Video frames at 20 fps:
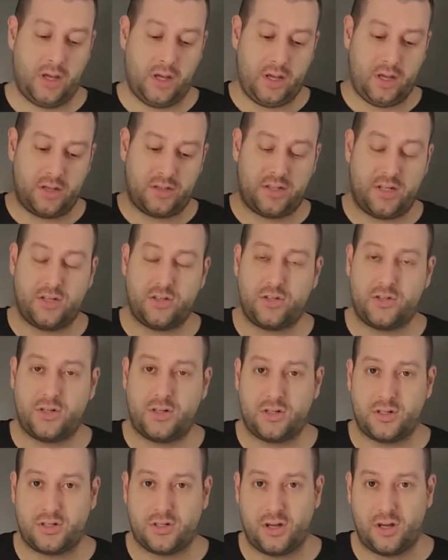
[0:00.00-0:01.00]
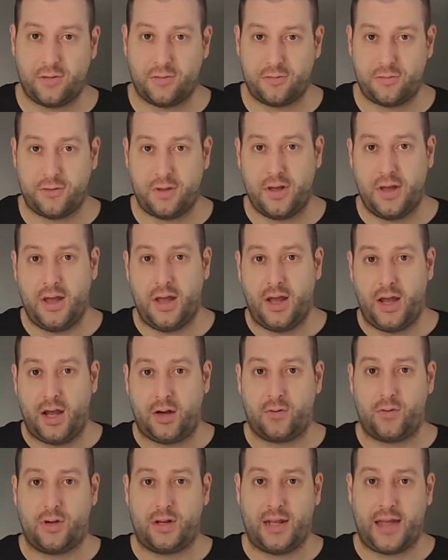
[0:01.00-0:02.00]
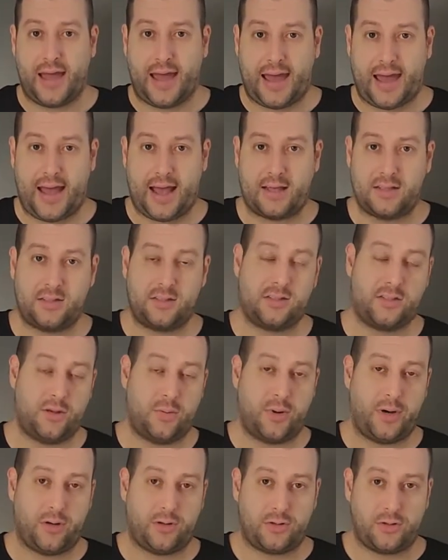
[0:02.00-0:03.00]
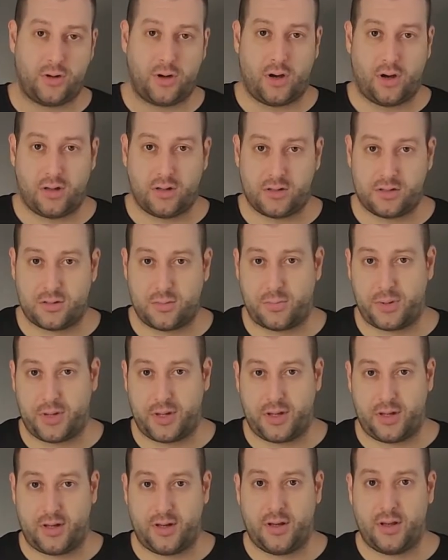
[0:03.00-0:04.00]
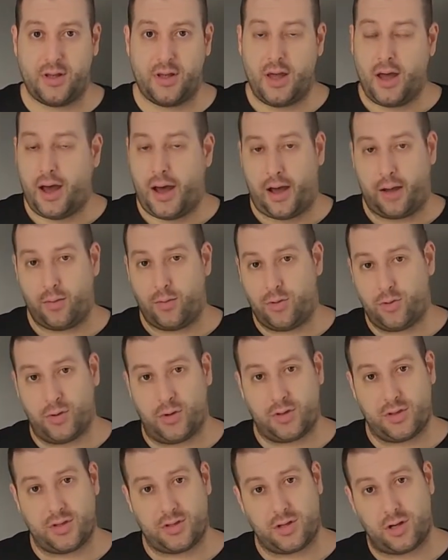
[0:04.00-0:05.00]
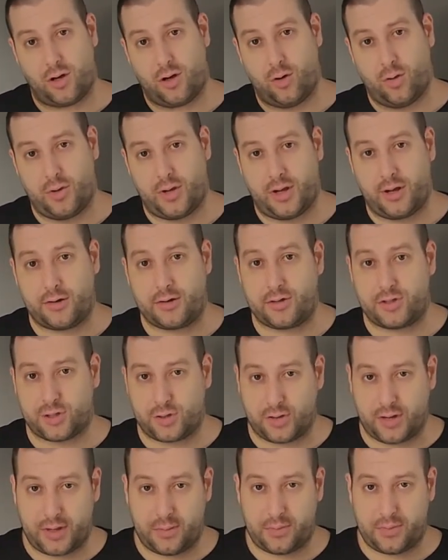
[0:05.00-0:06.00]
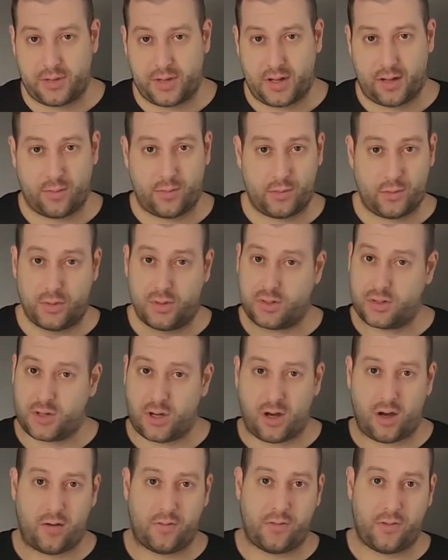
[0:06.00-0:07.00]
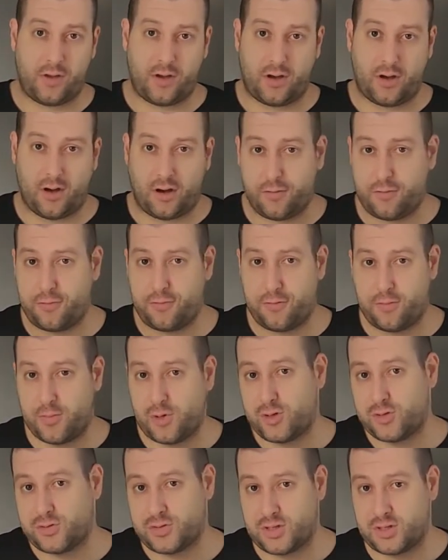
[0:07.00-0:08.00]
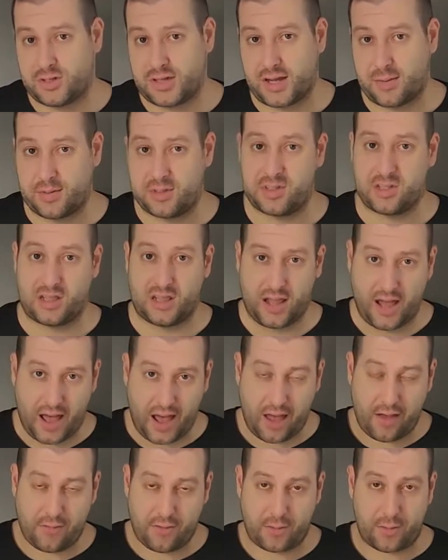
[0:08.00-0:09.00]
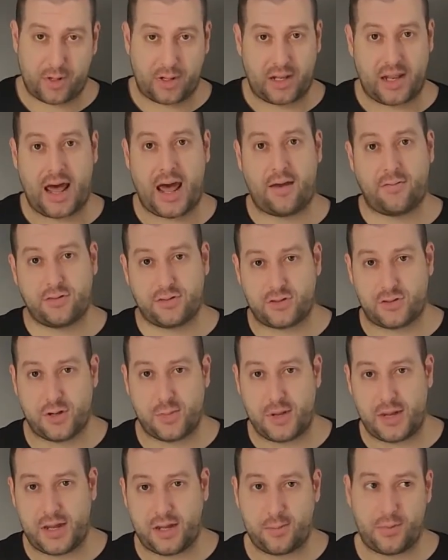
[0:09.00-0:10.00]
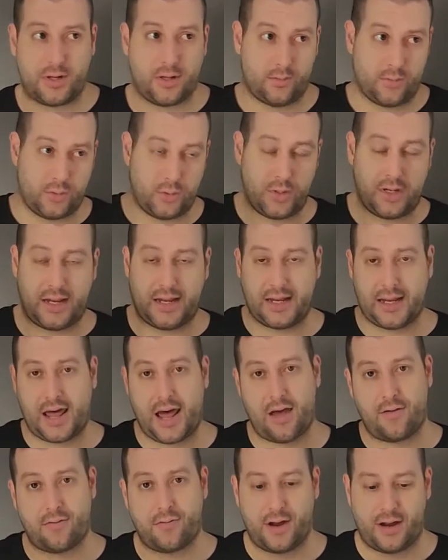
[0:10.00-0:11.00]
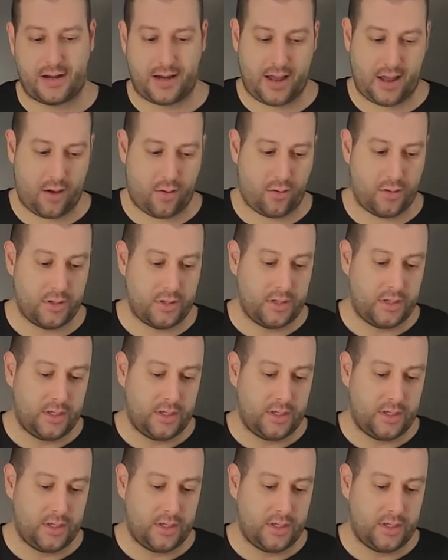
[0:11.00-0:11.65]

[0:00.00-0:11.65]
sends you their stuff, and really asks about your honest opinion. I'm doing this all without a script. I'm doing this off the cuff. Most of the time it's live. I'm not live streaming it, but I'm doing it live right now.